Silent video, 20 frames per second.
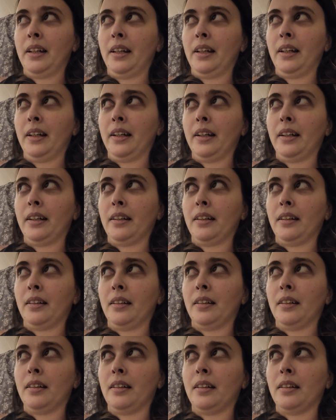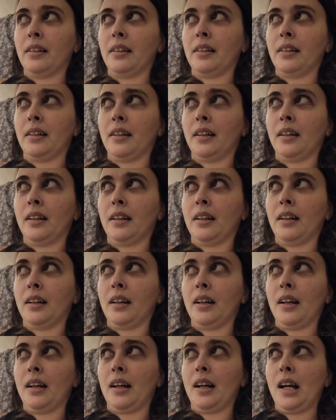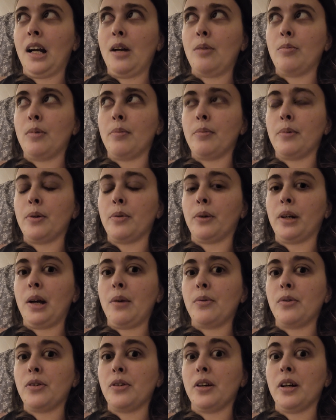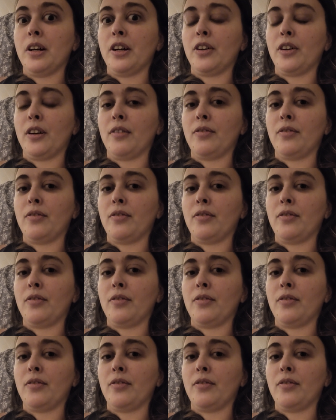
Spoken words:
And I remember when I was younger,